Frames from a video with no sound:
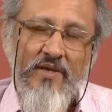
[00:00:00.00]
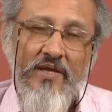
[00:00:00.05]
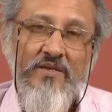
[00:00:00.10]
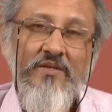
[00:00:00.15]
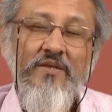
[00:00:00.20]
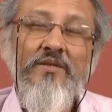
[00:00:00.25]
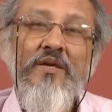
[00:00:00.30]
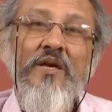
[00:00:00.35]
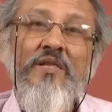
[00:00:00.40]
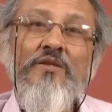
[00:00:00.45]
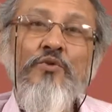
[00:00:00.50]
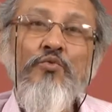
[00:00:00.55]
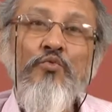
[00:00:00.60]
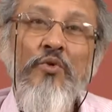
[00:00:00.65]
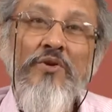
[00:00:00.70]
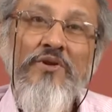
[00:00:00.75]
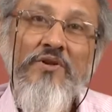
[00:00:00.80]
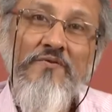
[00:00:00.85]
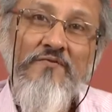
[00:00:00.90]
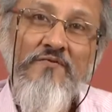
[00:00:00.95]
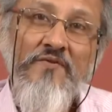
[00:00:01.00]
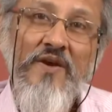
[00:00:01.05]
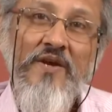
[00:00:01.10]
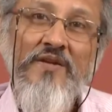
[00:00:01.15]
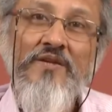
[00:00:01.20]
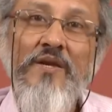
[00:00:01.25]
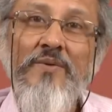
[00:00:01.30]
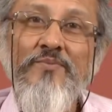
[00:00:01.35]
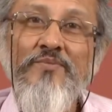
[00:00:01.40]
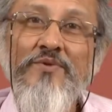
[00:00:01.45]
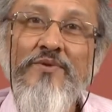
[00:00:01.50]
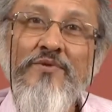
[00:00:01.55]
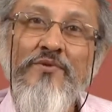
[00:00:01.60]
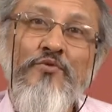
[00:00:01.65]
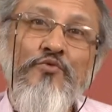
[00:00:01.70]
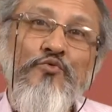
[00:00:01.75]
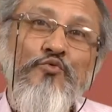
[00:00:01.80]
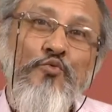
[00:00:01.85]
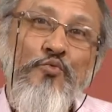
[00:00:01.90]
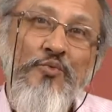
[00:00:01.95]
In an unqualified,
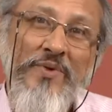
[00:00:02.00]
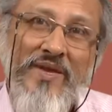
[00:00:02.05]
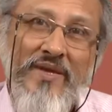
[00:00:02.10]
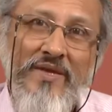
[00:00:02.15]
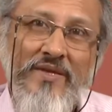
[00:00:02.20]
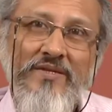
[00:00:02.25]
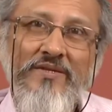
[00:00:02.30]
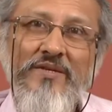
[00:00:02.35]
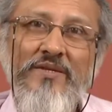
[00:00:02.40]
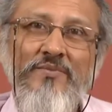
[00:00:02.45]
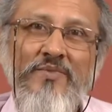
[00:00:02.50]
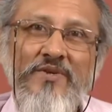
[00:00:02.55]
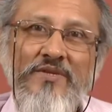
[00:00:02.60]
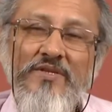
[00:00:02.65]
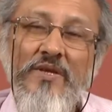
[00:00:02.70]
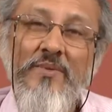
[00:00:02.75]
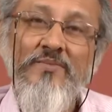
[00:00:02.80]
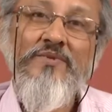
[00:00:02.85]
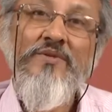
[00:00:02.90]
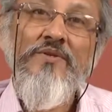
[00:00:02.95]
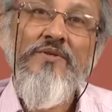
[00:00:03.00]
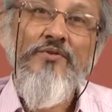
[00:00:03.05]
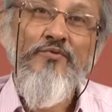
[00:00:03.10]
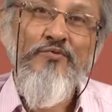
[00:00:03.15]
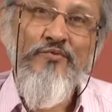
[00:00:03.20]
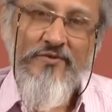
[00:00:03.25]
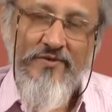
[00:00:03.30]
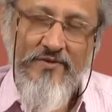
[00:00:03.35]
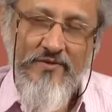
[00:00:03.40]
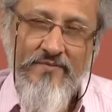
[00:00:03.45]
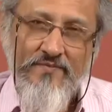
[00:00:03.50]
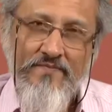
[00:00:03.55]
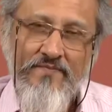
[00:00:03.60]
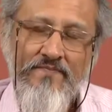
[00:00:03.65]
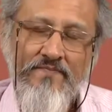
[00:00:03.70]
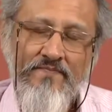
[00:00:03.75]
absolute way, it can be substituted.